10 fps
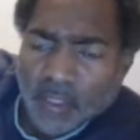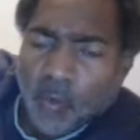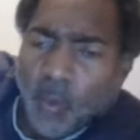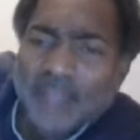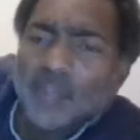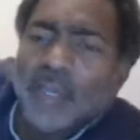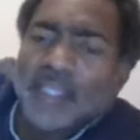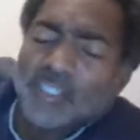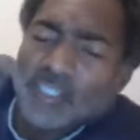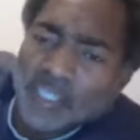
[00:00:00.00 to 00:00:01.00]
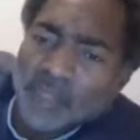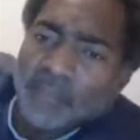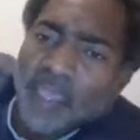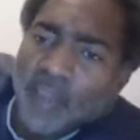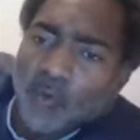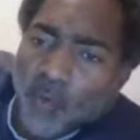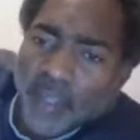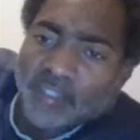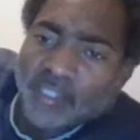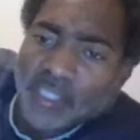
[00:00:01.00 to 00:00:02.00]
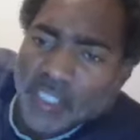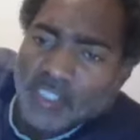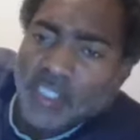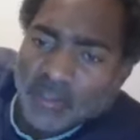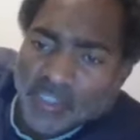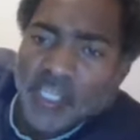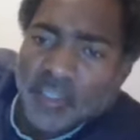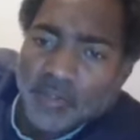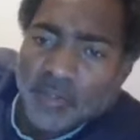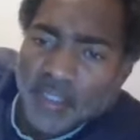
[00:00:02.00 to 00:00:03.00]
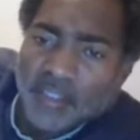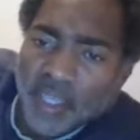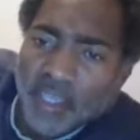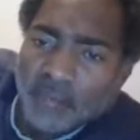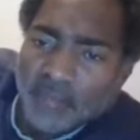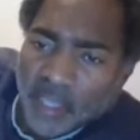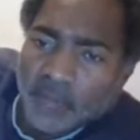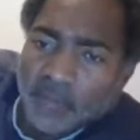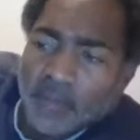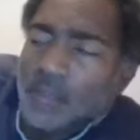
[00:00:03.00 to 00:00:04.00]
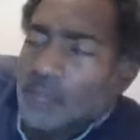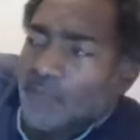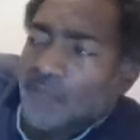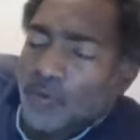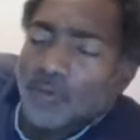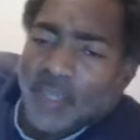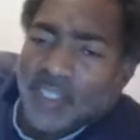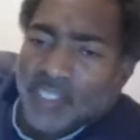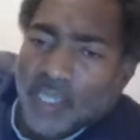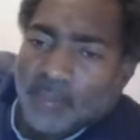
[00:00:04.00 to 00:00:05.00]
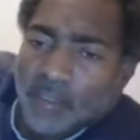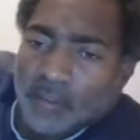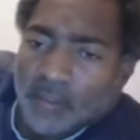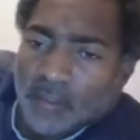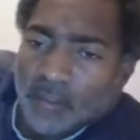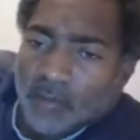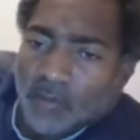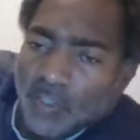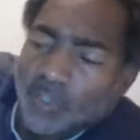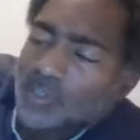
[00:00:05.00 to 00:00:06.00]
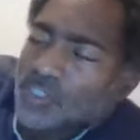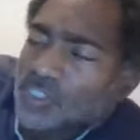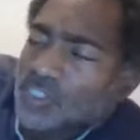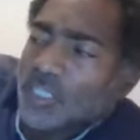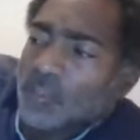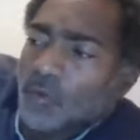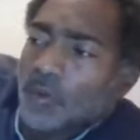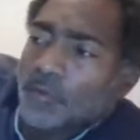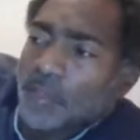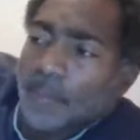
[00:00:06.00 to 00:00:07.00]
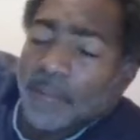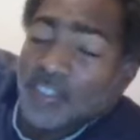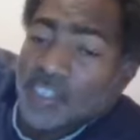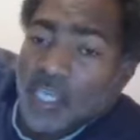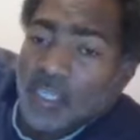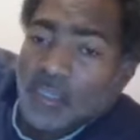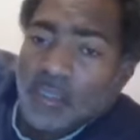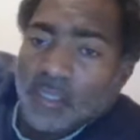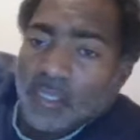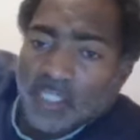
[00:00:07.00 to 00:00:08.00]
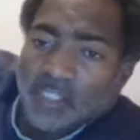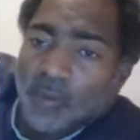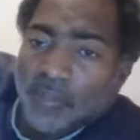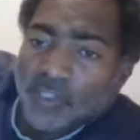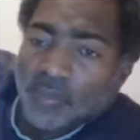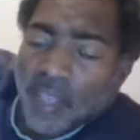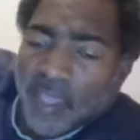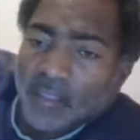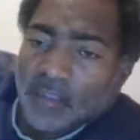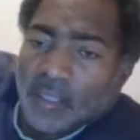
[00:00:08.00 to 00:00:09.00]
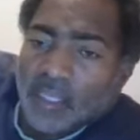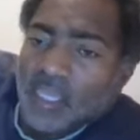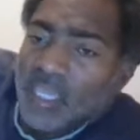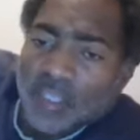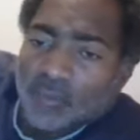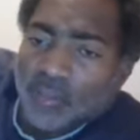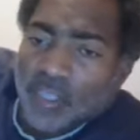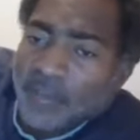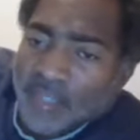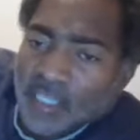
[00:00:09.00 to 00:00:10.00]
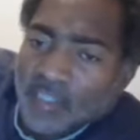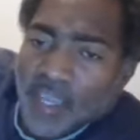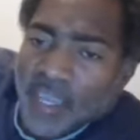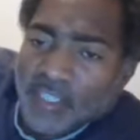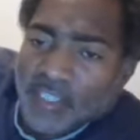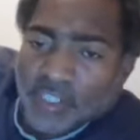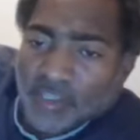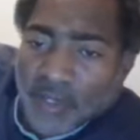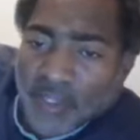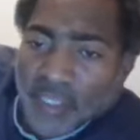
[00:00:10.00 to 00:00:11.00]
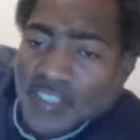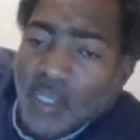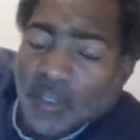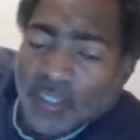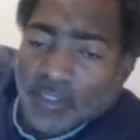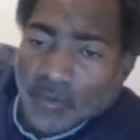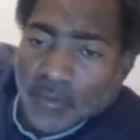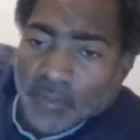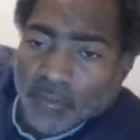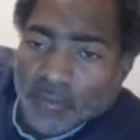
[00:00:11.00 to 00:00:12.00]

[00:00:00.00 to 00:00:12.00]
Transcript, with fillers: Why you got to sit up there and wait till Esau tell you he the damn devil before you accept it? When you can just take the one. If he tell you, it's gonna be too late. He ain't doing nothing but leading your ass astray. That's all he doing.